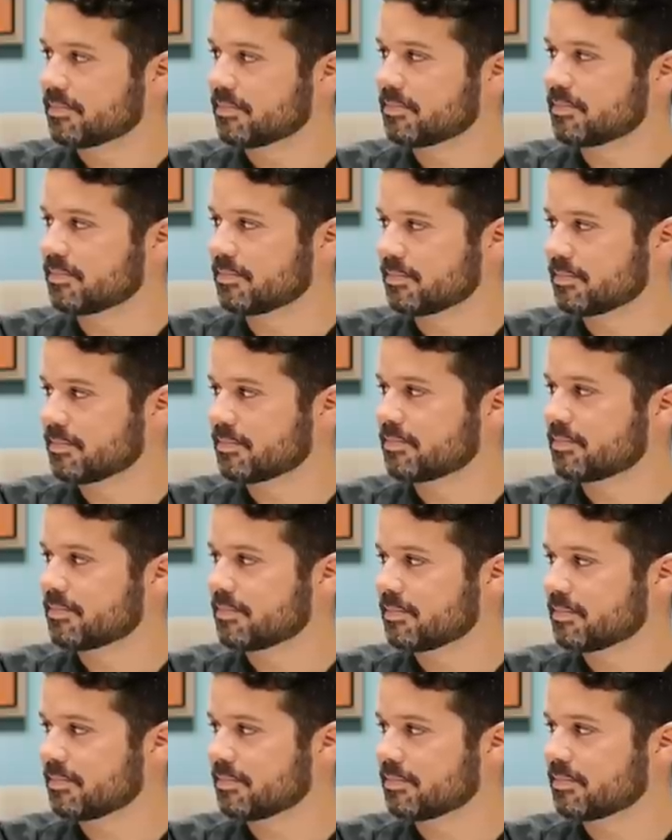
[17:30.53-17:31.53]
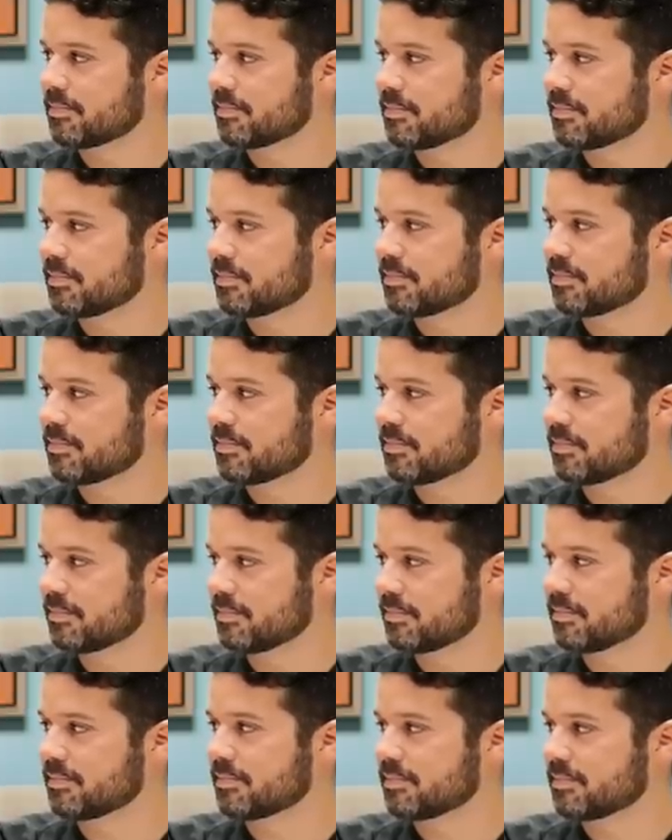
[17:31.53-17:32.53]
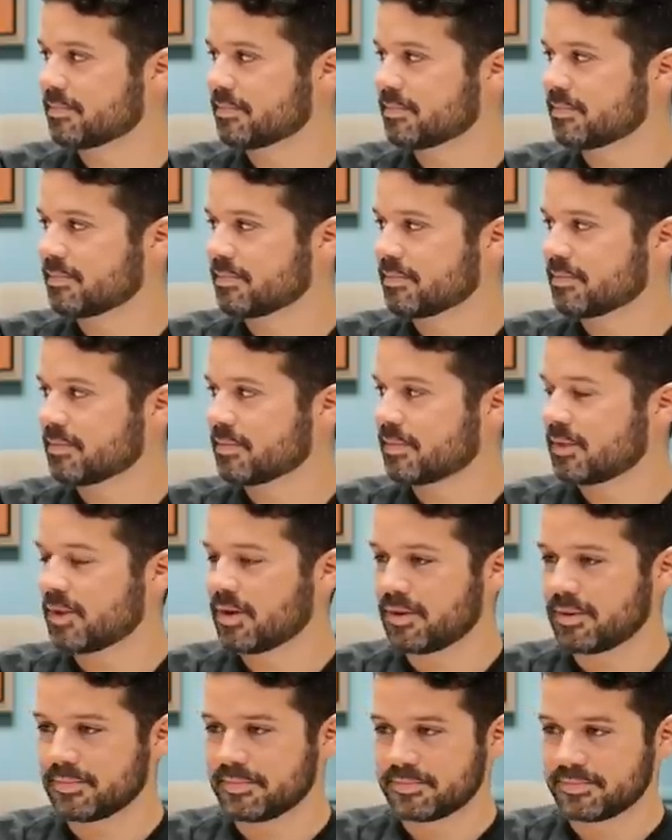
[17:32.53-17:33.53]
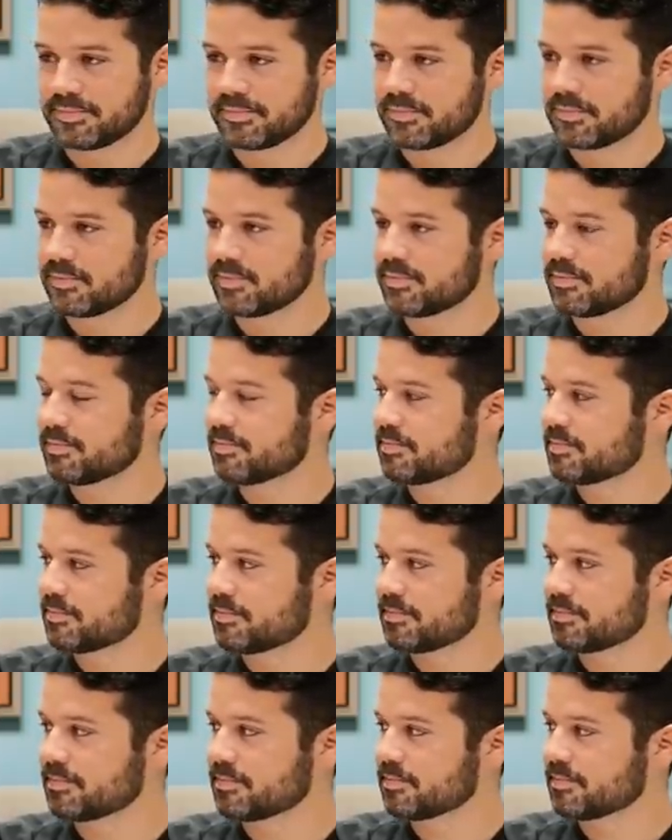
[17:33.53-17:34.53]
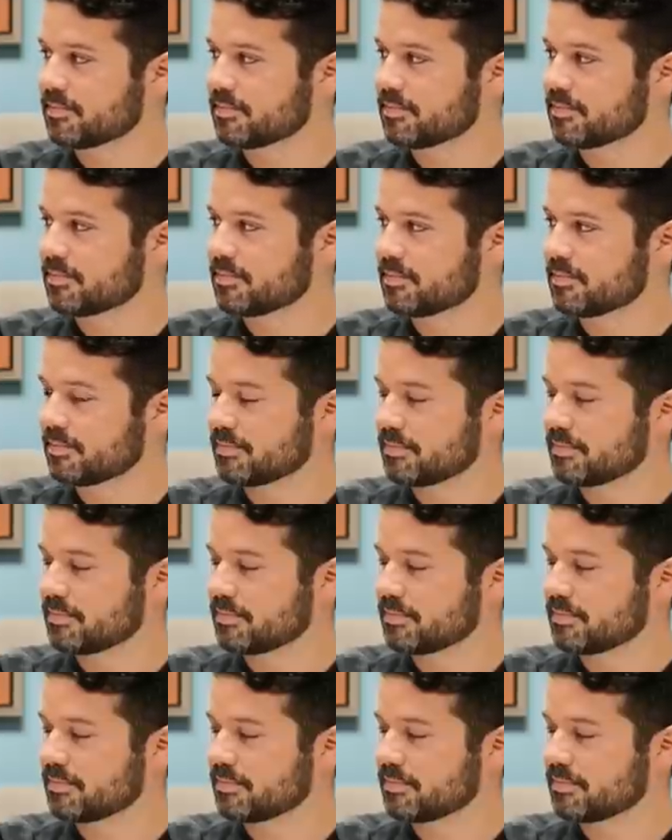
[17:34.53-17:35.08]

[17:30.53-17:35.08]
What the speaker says: [no speech]